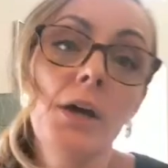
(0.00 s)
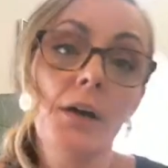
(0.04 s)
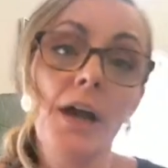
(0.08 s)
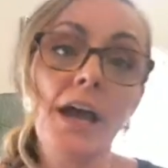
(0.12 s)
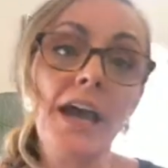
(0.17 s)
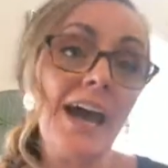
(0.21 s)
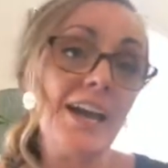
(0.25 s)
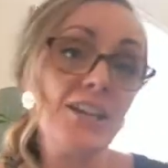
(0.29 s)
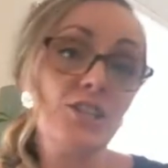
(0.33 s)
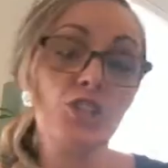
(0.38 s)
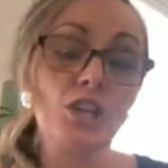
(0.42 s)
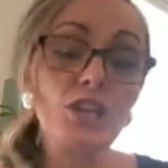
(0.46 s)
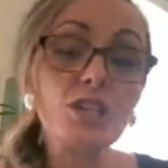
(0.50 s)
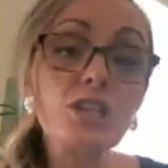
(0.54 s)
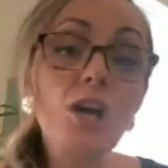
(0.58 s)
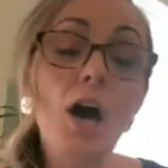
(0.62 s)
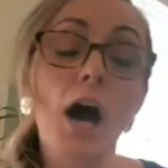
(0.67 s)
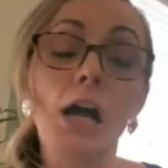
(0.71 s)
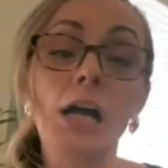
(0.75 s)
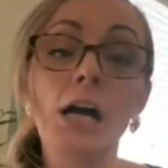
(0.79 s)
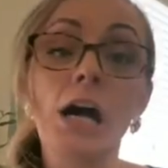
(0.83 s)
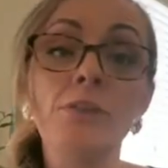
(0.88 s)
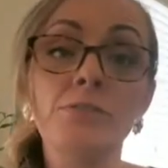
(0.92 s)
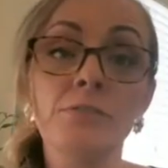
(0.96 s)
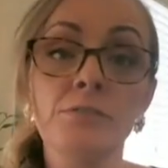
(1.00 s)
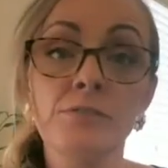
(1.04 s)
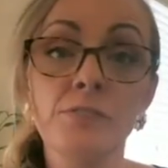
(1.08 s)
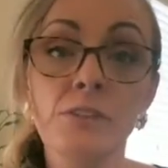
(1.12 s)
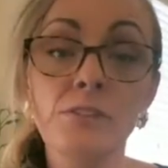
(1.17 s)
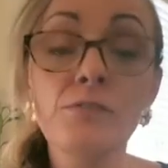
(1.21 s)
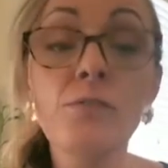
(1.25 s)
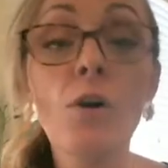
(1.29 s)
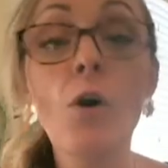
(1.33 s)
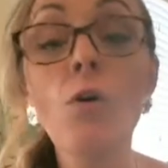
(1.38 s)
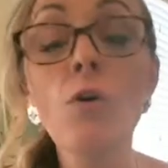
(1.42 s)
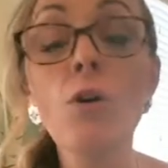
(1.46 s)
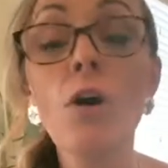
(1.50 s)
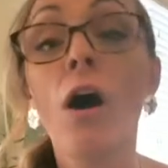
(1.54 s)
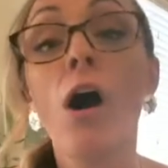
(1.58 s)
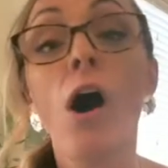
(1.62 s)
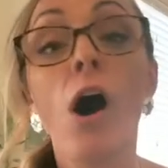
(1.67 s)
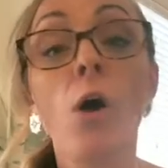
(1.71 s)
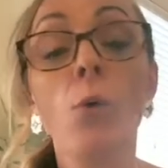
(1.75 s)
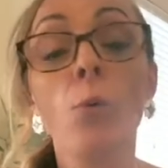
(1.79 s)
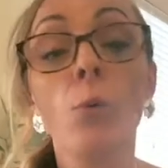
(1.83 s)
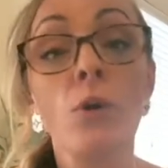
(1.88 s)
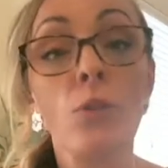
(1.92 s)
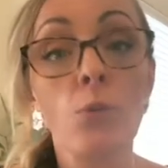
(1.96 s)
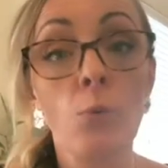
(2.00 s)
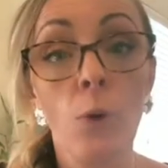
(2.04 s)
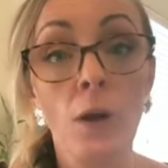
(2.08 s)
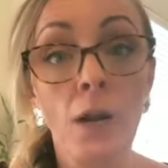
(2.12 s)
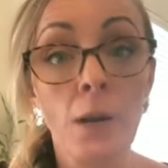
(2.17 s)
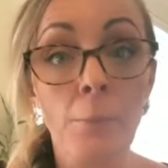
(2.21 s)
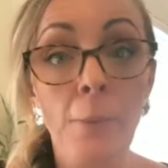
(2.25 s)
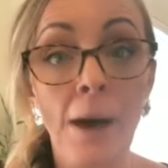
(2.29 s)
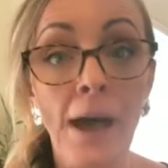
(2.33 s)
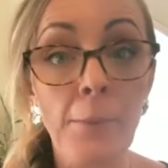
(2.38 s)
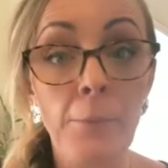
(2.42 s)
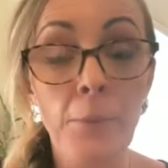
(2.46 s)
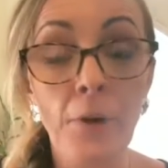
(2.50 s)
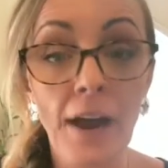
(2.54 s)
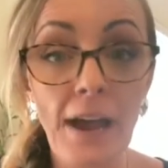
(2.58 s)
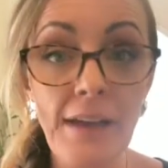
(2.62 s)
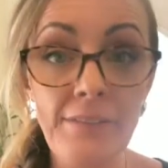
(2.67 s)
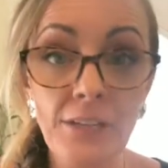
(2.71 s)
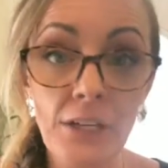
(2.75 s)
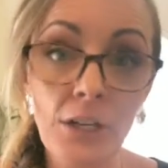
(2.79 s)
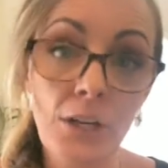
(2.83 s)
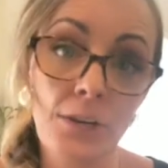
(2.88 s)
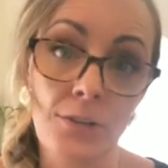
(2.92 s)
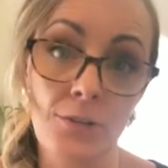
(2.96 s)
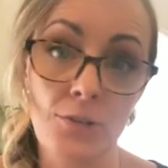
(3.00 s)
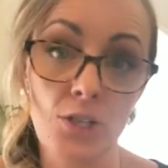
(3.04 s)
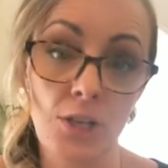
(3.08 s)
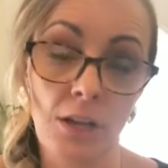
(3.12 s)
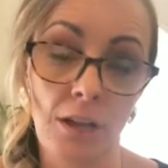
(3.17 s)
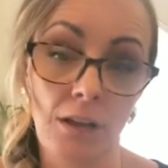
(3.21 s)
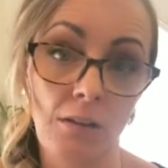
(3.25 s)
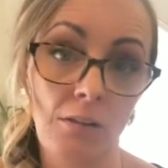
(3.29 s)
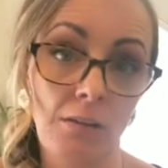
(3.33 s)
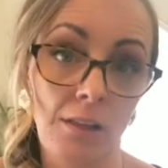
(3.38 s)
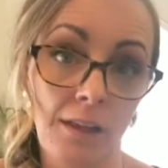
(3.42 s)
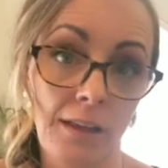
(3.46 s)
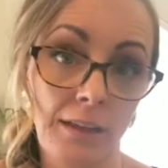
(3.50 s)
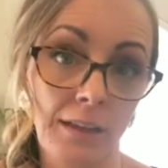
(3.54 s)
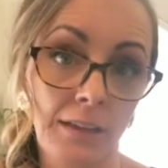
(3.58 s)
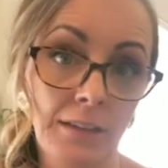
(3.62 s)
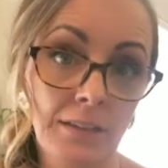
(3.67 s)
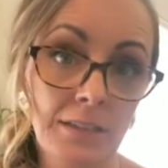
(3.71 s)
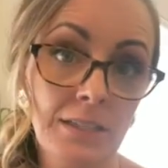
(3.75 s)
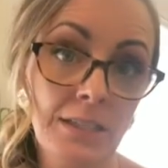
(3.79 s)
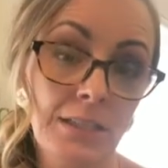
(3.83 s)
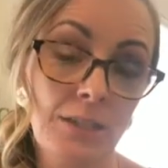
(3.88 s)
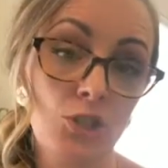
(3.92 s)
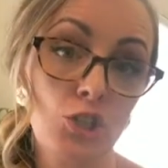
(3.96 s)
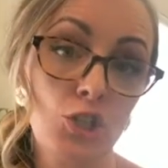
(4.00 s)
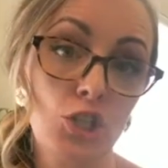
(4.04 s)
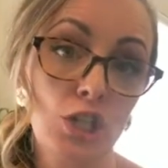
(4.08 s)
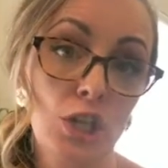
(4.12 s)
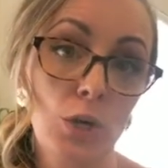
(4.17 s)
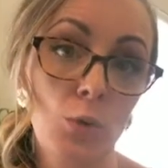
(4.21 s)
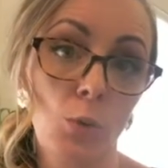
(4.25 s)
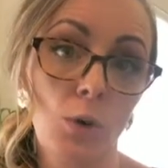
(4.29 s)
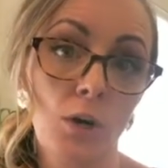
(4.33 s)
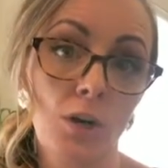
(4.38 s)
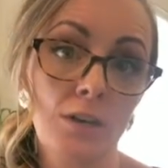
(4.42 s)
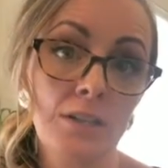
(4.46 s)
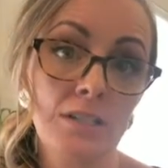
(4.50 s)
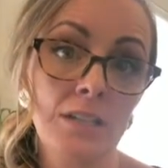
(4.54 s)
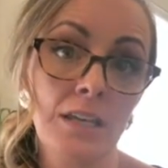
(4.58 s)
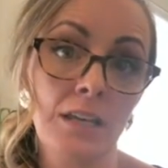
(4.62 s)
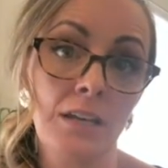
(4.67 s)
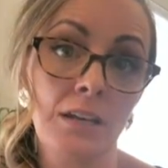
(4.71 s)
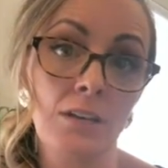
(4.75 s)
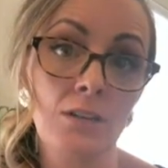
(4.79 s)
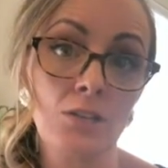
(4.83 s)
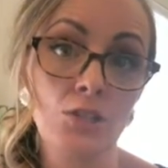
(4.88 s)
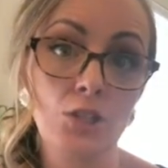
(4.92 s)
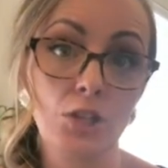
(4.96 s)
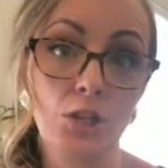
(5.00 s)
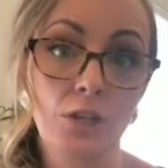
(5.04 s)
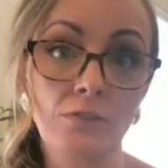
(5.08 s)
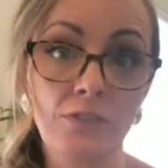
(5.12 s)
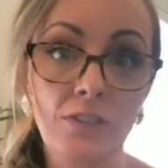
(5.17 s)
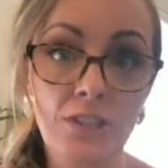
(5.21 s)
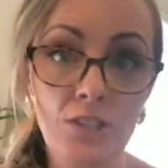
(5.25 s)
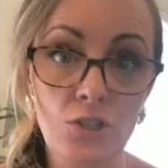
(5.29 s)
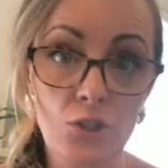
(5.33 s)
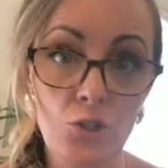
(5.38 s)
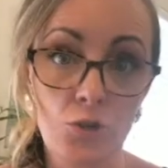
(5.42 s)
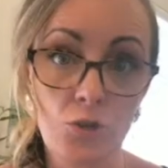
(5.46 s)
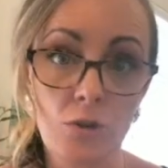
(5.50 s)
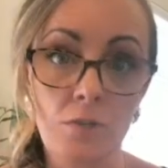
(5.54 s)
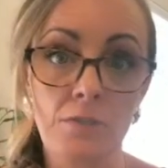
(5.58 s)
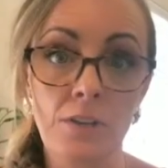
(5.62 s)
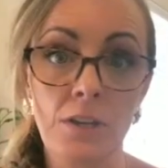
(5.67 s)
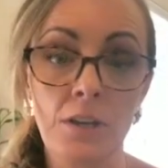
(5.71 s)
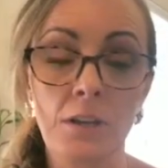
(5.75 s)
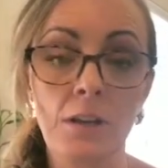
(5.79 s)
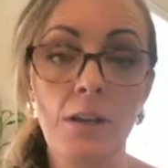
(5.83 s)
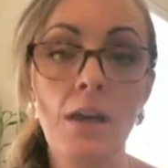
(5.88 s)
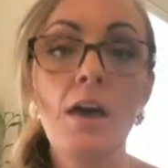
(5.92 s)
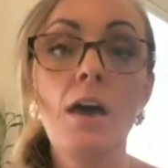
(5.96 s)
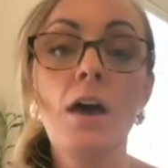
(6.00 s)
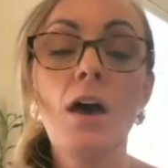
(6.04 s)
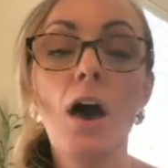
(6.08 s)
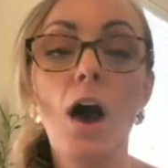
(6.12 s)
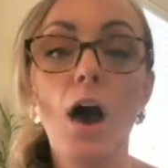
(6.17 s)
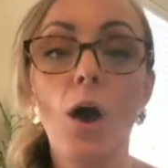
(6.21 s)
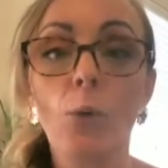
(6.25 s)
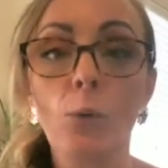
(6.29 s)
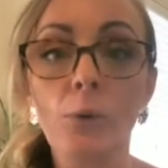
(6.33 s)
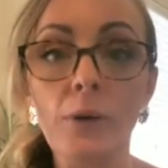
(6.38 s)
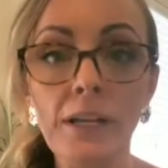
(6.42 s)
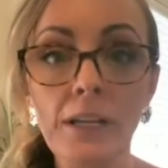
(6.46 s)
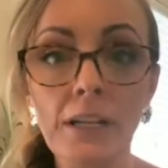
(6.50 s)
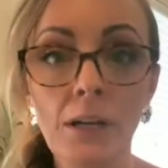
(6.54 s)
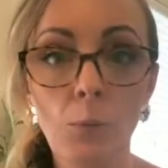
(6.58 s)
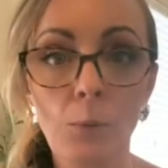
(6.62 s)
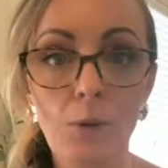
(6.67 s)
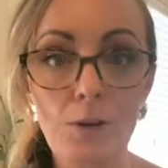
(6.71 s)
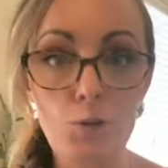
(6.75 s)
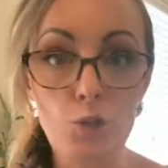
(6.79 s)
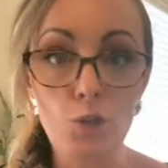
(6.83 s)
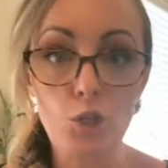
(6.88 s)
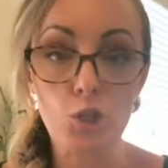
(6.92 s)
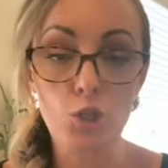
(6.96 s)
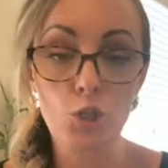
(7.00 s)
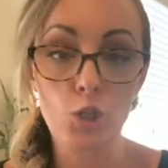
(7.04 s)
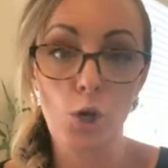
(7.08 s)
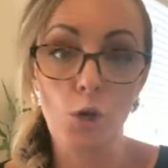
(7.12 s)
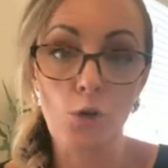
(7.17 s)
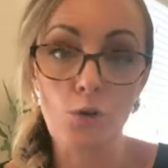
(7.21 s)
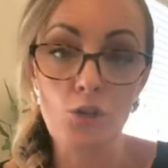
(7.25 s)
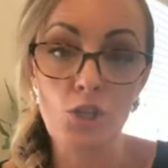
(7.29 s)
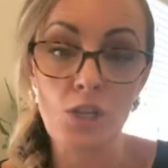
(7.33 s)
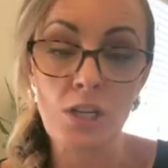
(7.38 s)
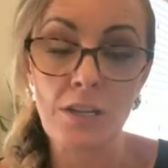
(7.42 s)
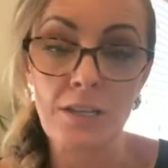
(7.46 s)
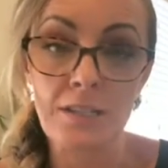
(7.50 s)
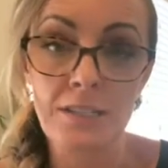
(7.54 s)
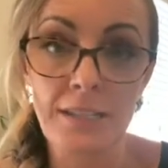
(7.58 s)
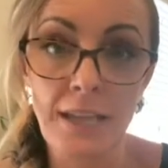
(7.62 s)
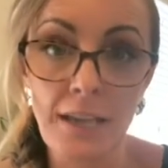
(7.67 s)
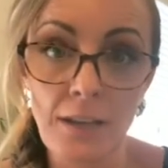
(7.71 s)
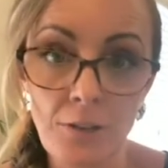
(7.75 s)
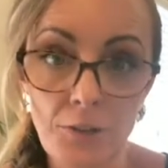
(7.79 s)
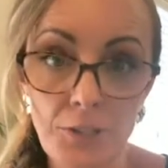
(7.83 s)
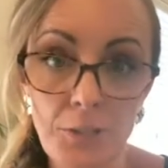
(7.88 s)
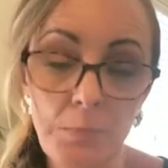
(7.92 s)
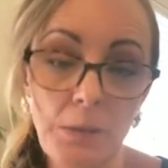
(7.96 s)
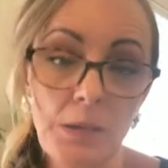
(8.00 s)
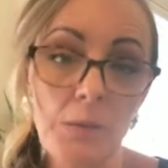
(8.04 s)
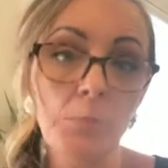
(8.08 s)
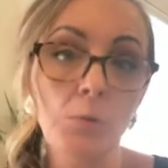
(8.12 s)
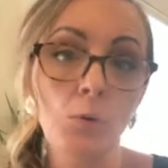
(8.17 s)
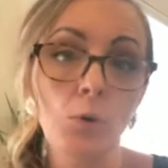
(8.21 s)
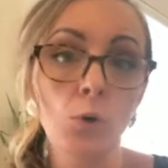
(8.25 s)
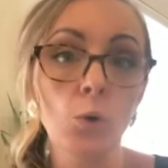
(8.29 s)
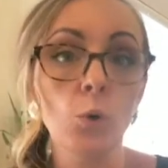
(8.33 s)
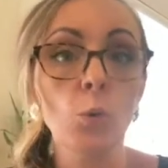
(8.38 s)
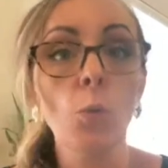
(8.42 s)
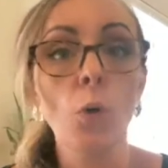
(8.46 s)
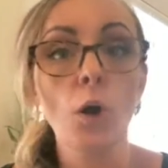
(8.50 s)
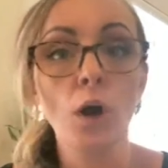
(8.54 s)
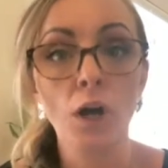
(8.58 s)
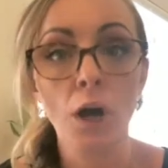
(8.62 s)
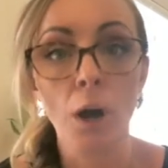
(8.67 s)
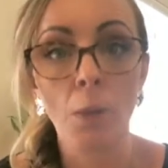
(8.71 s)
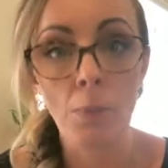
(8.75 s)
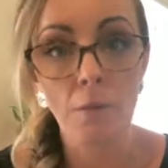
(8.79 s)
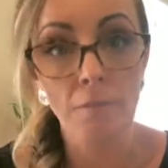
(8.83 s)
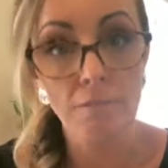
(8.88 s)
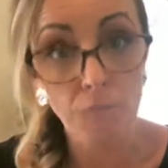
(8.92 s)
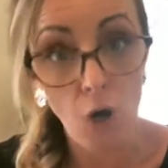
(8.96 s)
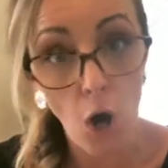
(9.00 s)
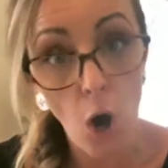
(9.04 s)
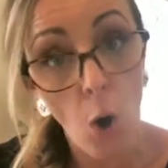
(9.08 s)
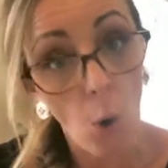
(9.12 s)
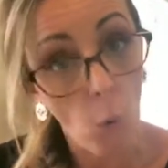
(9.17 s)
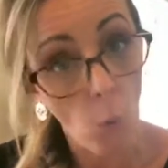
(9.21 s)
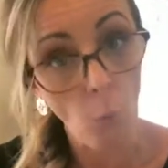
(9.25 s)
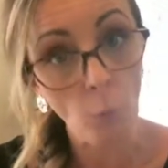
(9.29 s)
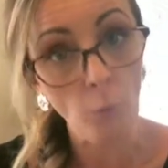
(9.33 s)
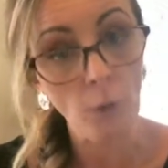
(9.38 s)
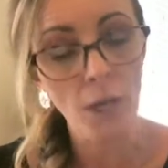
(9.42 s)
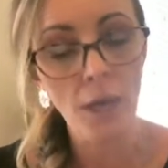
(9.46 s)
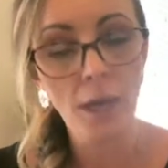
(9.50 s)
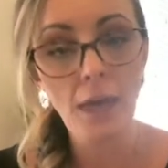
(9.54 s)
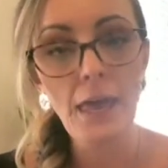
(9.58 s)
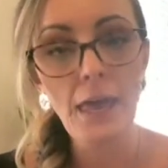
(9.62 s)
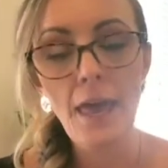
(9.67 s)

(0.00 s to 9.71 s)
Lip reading: Right? I just got off of a phone call with one of my private coaching clients, and she works in a service-driven arena where she's coaching salespeople who work on the phone.